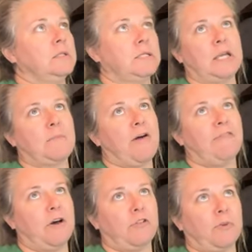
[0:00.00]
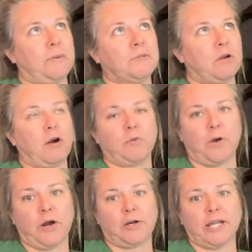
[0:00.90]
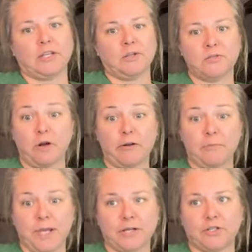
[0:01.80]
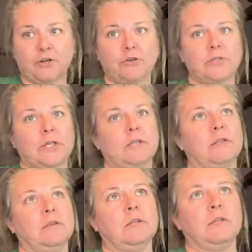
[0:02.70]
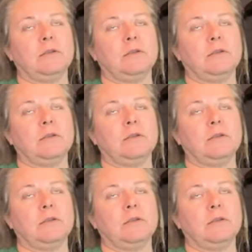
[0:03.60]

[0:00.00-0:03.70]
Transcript: skim off of other people's hard work and use our pictures. And